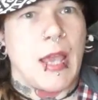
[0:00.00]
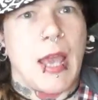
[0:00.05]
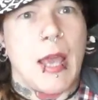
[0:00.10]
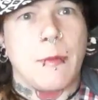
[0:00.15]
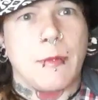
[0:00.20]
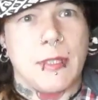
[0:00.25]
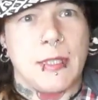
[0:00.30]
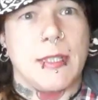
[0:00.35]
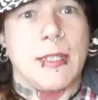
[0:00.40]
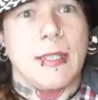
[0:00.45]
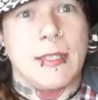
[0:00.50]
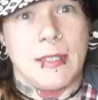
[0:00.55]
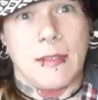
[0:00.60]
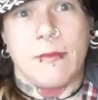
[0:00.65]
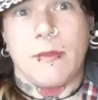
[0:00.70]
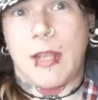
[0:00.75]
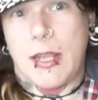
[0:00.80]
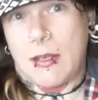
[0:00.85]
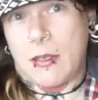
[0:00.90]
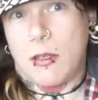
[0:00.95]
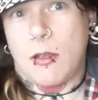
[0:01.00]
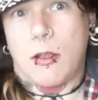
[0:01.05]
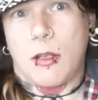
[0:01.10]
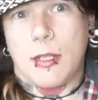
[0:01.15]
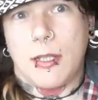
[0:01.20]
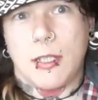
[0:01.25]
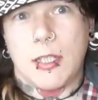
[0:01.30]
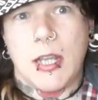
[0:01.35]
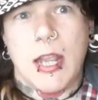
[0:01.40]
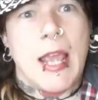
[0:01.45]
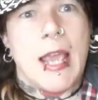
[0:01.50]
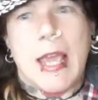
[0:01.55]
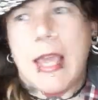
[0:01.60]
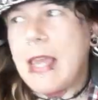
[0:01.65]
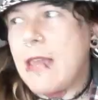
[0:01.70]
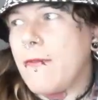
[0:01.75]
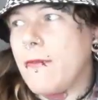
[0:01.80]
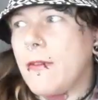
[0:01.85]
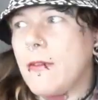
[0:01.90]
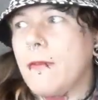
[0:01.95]
absences in, in knowledge,
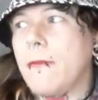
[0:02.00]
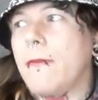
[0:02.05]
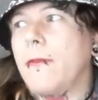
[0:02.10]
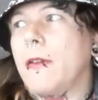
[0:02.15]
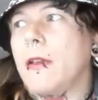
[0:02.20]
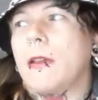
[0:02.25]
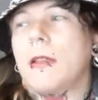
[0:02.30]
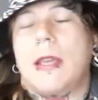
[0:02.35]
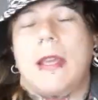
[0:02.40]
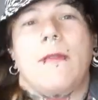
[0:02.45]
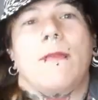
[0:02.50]
even for